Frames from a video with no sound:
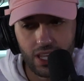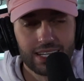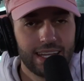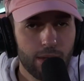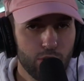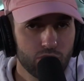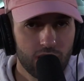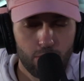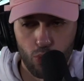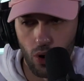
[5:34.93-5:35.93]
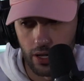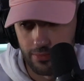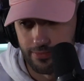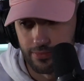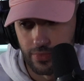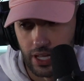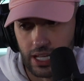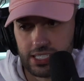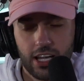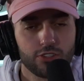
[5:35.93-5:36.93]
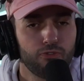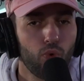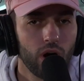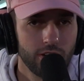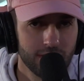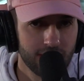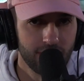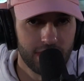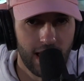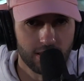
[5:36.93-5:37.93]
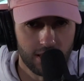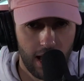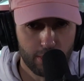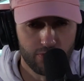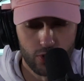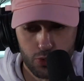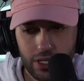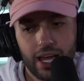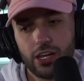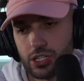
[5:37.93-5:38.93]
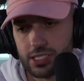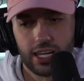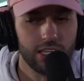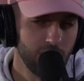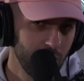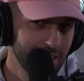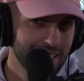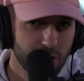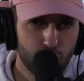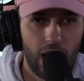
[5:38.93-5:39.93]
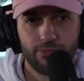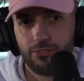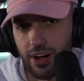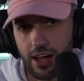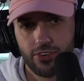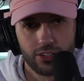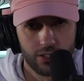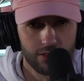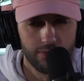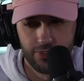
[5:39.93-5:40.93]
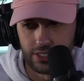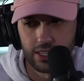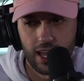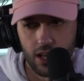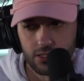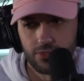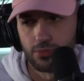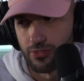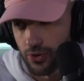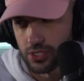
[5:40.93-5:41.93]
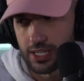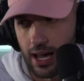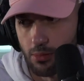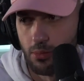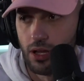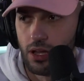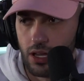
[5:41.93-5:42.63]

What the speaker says: debuts at number one, sells 470,000 copies first week. Now you could say, you know what? That's a drop from 550,000 from the first album.